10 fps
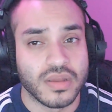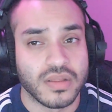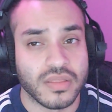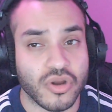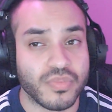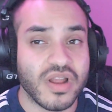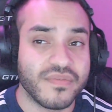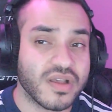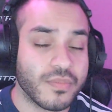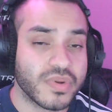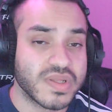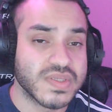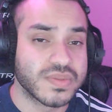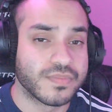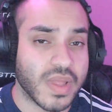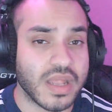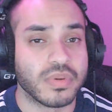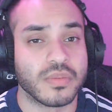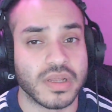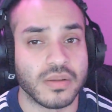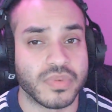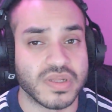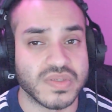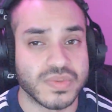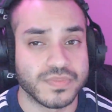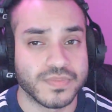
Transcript: There are private companies and public companies.